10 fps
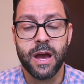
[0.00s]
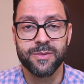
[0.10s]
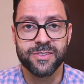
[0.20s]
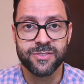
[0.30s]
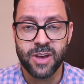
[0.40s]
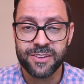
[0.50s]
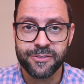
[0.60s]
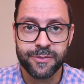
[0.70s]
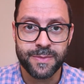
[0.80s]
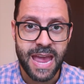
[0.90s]
I was
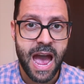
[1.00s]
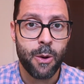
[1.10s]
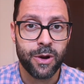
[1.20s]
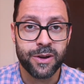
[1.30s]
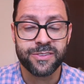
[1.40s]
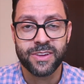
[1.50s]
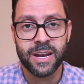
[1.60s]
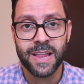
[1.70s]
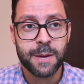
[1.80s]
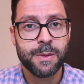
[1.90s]
exhausted from the hours.
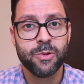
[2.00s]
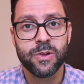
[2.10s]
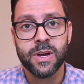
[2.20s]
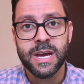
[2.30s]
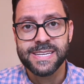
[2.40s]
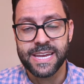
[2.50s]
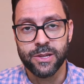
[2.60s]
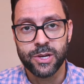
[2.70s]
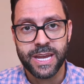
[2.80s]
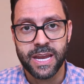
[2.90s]
And a lot of people tend
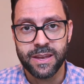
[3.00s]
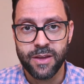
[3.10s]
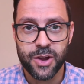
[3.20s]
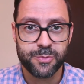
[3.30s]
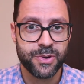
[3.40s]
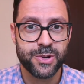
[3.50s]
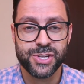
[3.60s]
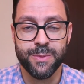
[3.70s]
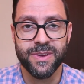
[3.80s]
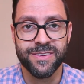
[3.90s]
to look at
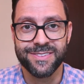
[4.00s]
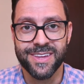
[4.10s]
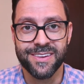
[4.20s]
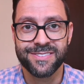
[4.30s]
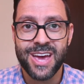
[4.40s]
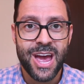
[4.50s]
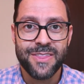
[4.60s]
entrepreneurship as this,